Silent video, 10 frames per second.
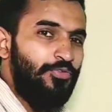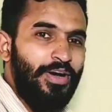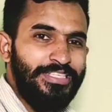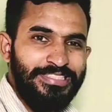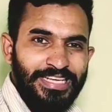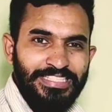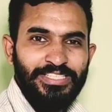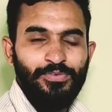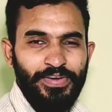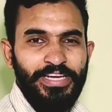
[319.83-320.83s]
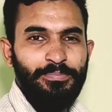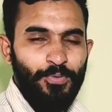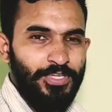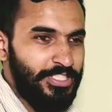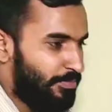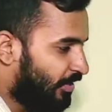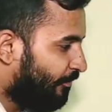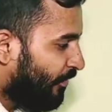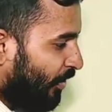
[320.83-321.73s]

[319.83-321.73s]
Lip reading: fastest speed possible